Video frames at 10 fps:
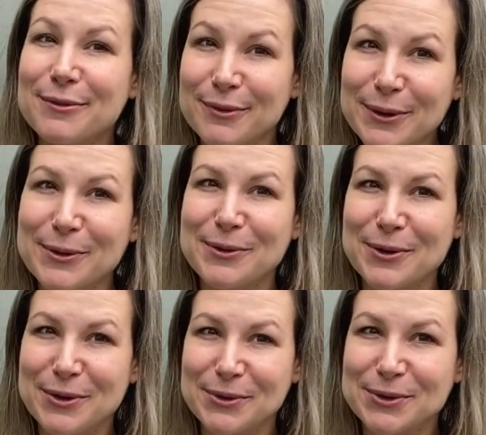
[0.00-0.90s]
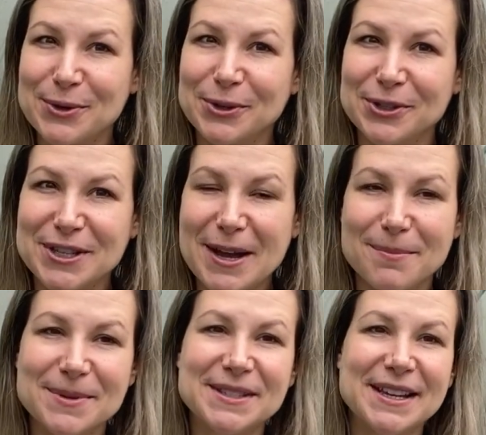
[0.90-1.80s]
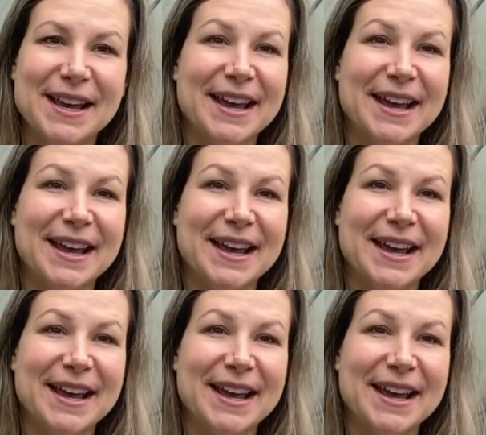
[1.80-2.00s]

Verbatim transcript: through those colder temps.